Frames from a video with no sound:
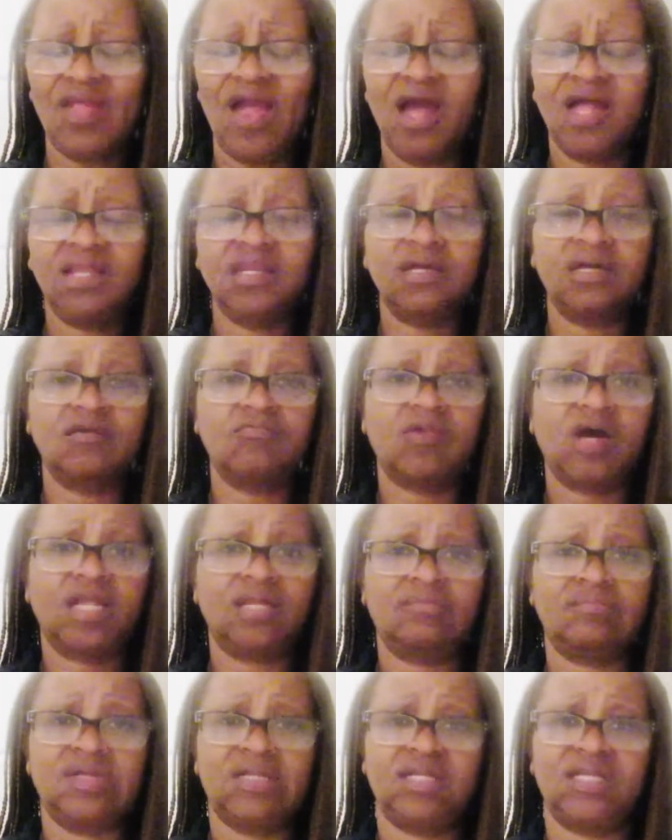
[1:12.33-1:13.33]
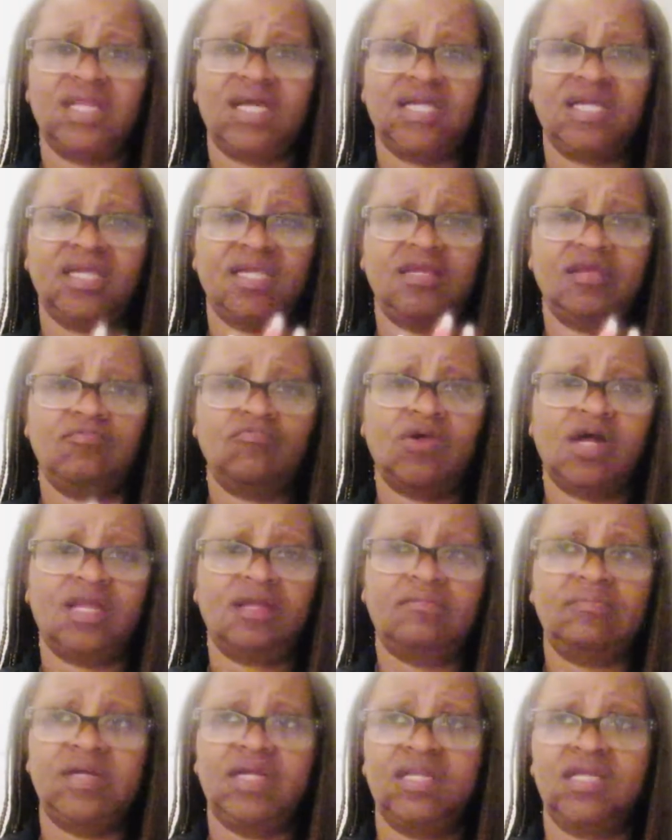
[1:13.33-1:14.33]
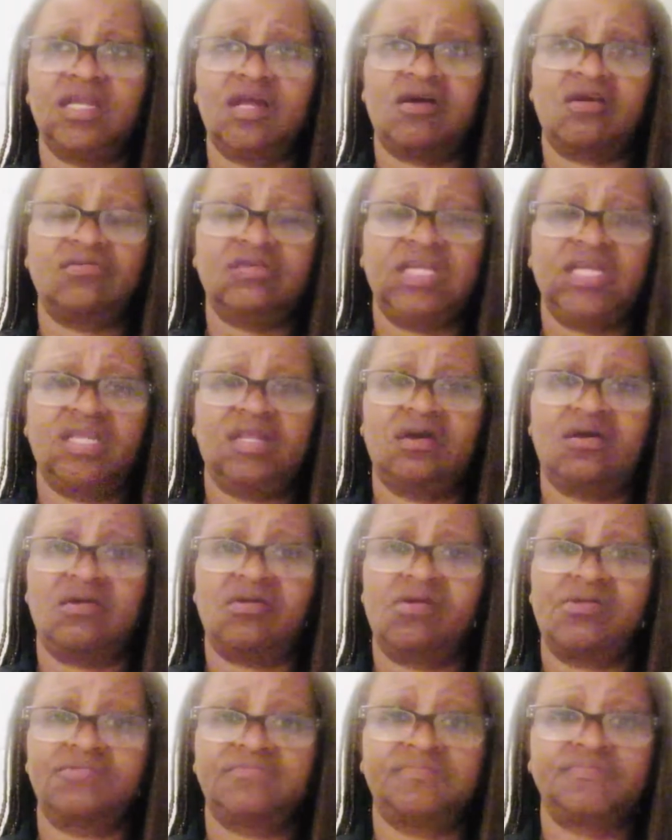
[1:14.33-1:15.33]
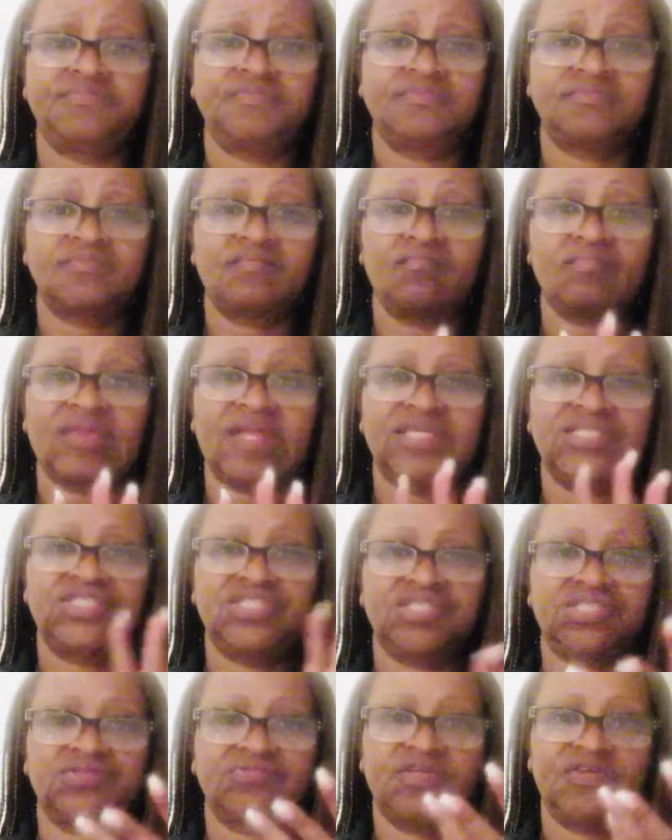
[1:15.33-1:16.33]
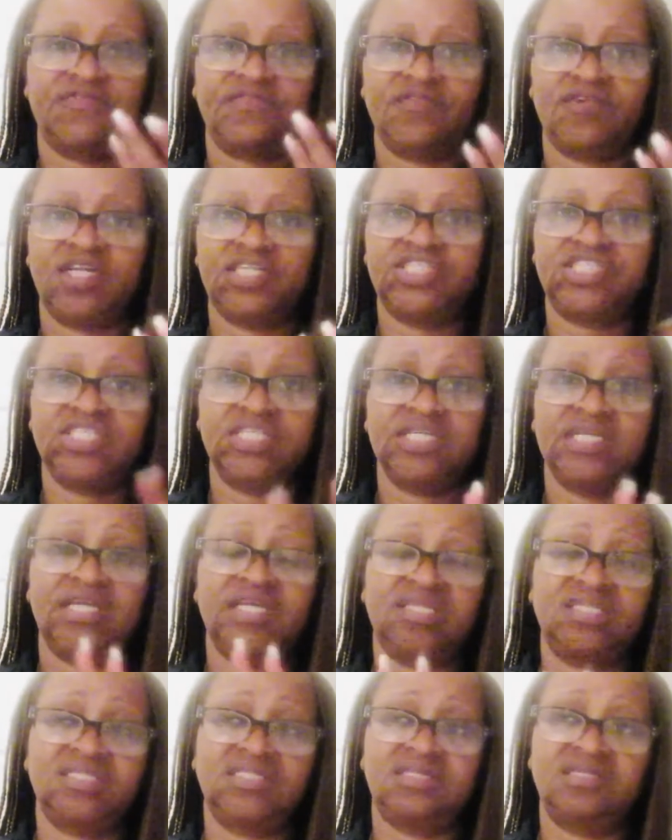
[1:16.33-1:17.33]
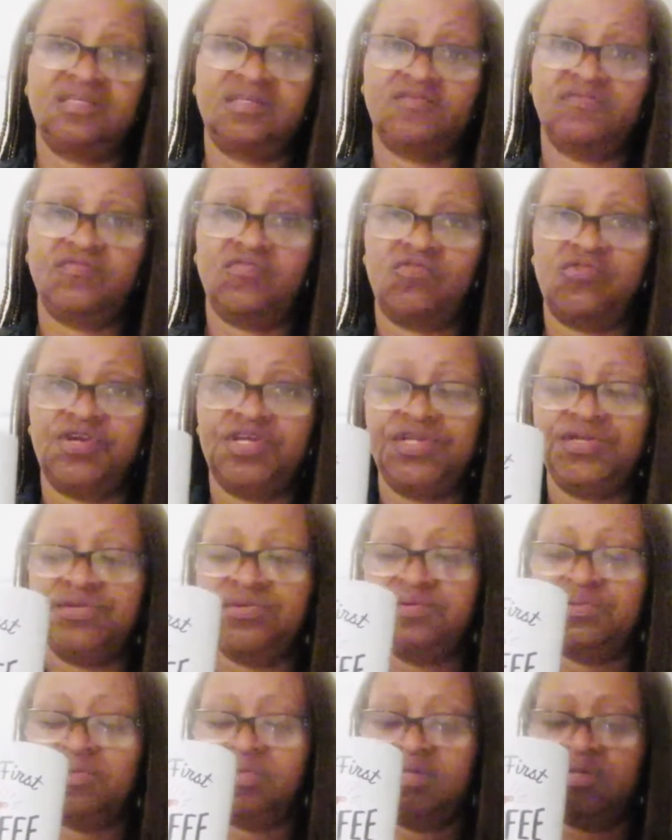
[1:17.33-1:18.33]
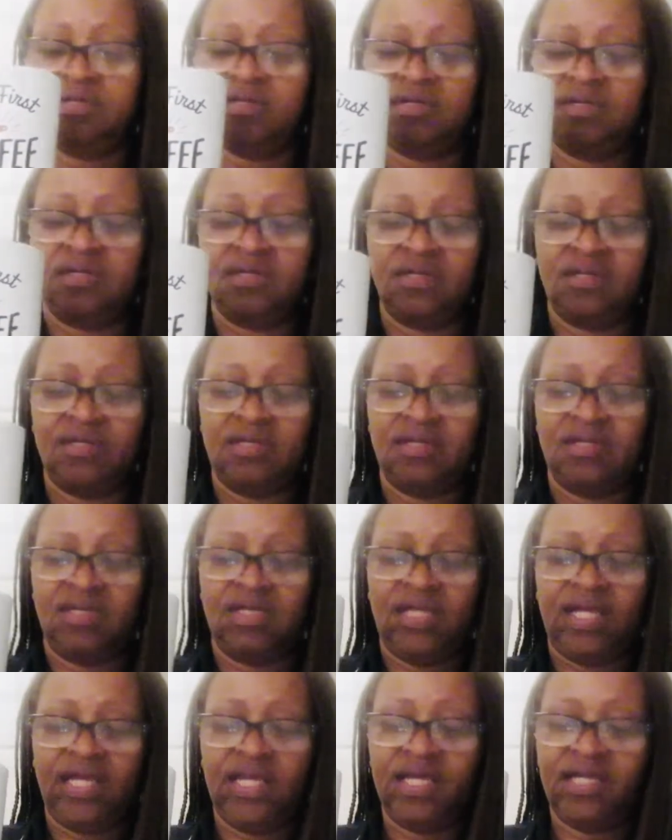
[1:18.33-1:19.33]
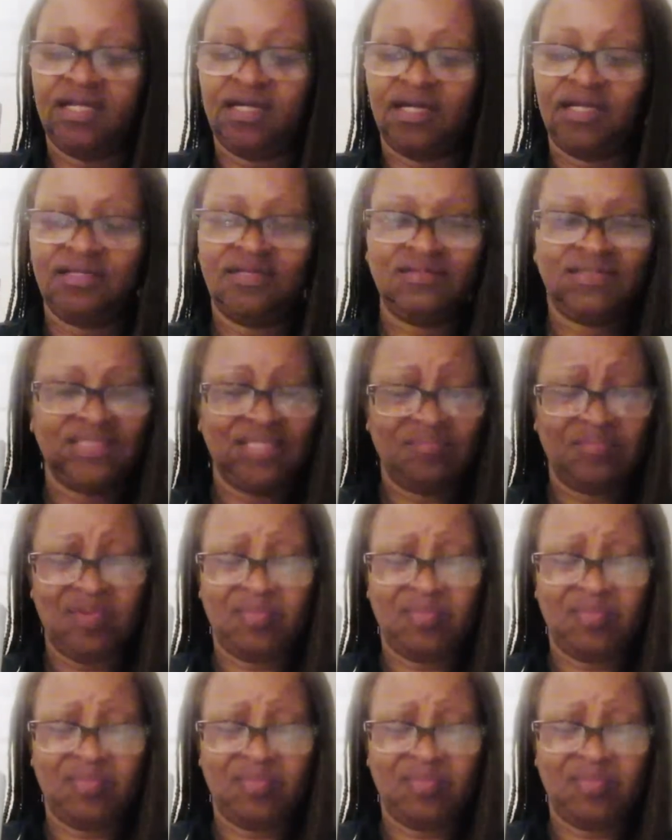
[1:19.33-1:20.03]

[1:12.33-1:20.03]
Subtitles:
I love watermelon. I can eat watermelon all day long. It's just refreshing and it's good for you. And I know some